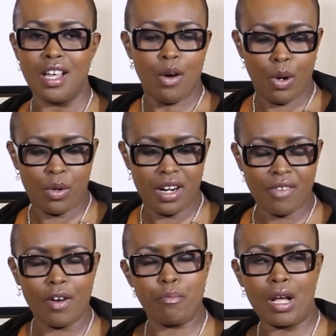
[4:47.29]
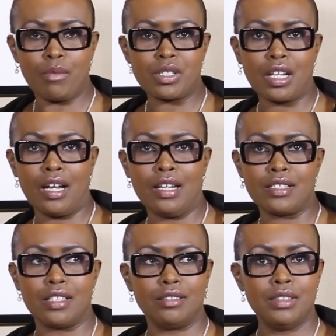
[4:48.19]
we would never publish that
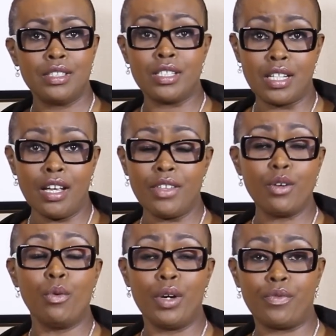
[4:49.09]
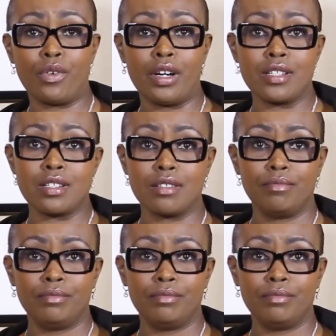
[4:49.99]
letter. Today, they don't wait for us.